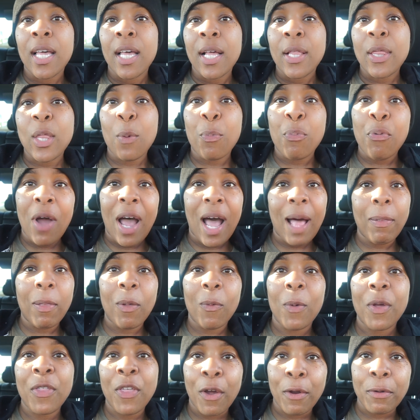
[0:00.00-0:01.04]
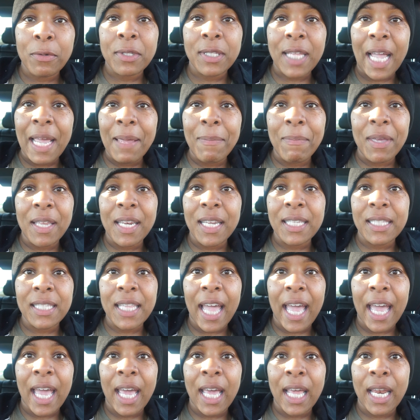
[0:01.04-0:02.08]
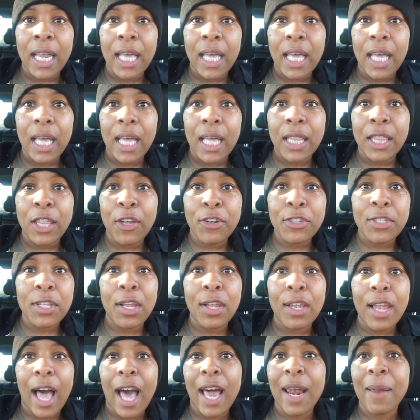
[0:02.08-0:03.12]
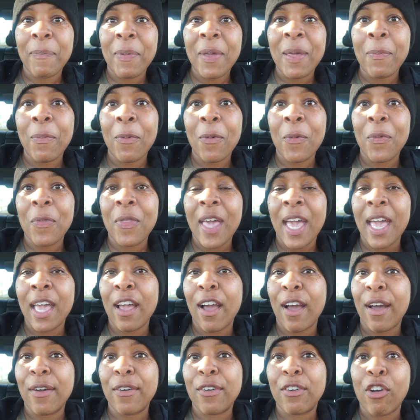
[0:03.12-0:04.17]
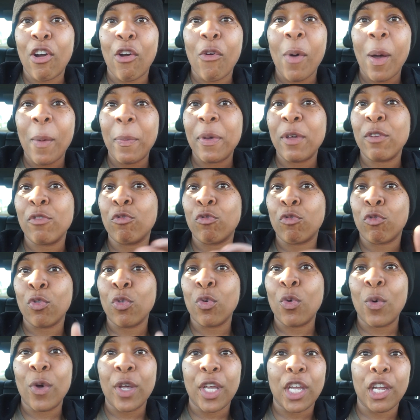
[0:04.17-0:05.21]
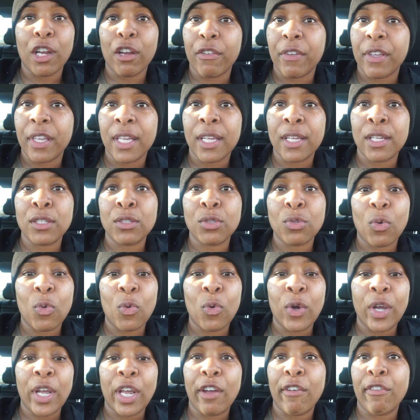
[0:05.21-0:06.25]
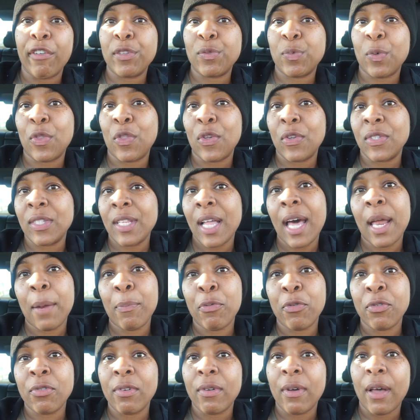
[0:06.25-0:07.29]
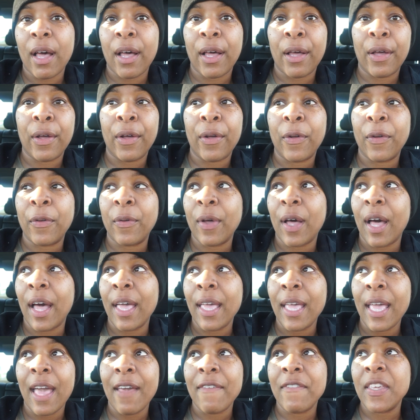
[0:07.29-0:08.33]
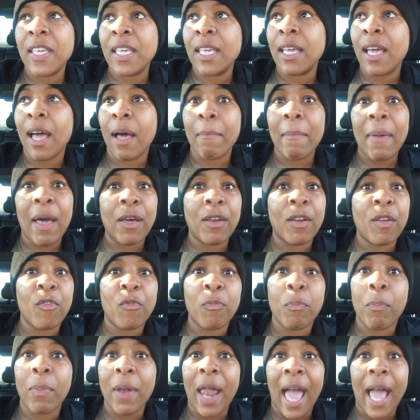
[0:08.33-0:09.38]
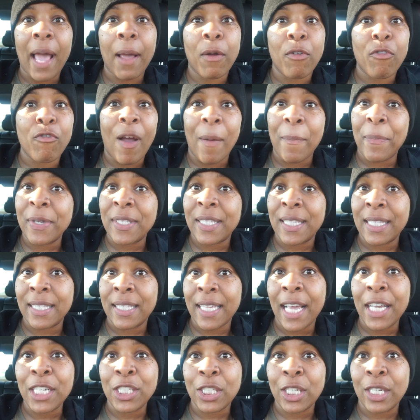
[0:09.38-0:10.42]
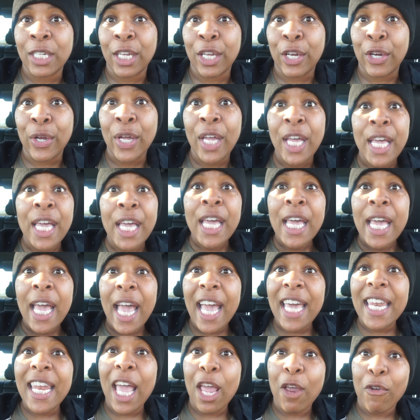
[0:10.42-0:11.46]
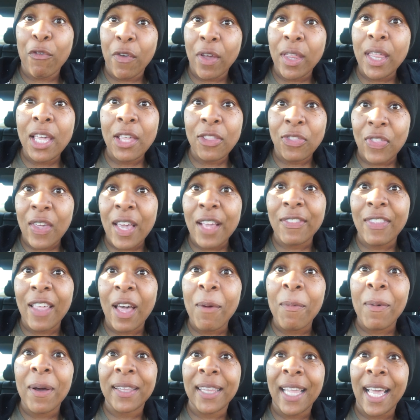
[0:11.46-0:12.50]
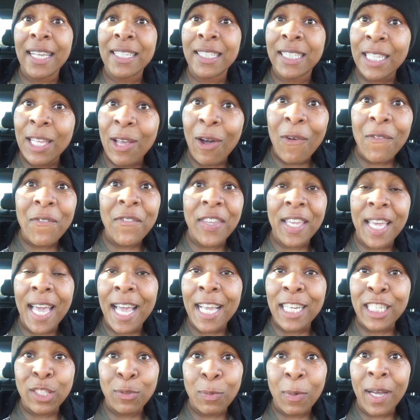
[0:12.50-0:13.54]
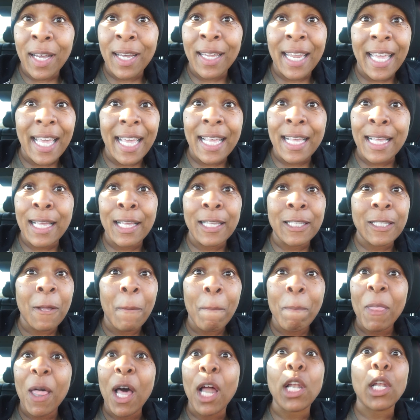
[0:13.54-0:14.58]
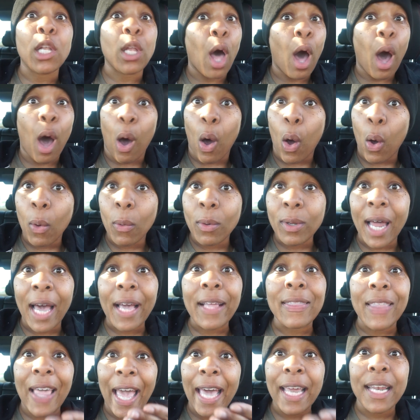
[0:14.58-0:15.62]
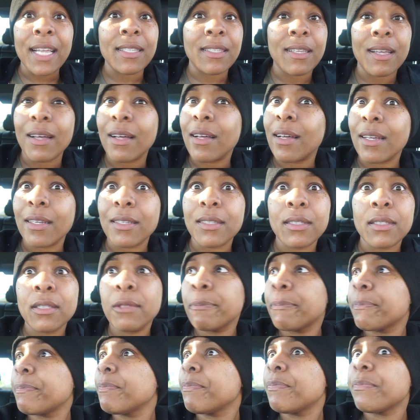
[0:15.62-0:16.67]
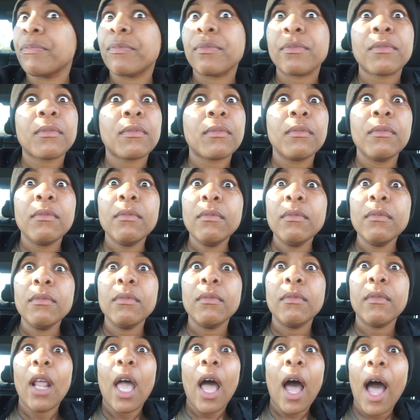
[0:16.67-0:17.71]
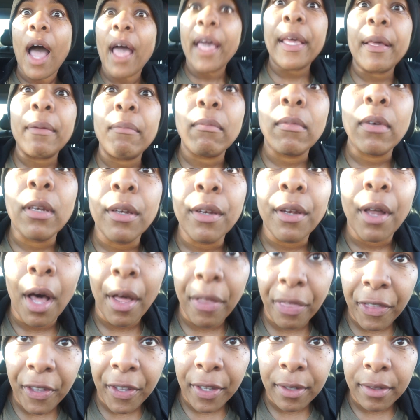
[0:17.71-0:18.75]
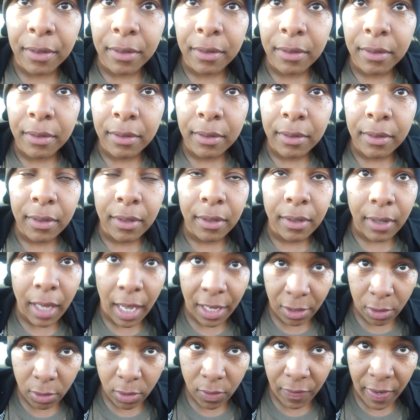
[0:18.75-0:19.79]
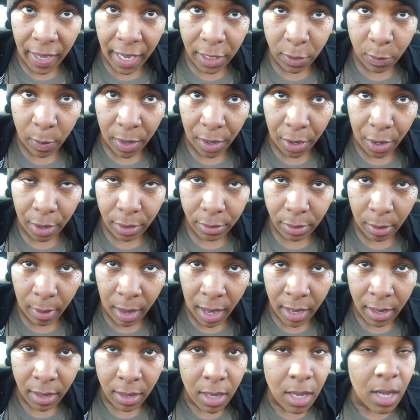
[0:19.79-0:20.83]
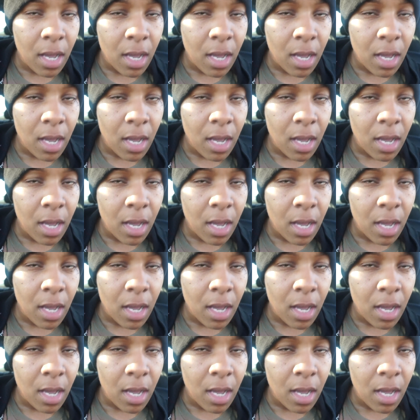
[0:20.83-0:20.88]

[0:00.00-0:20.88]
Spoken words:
The problem with her statement is that there's a lot of people that grow up in rural areas or areas where there's not a heavy amount of black representation there. And they really think that what they see on VH1 is a law. Like, that is us. I am nothing like those VH1 girls, okay?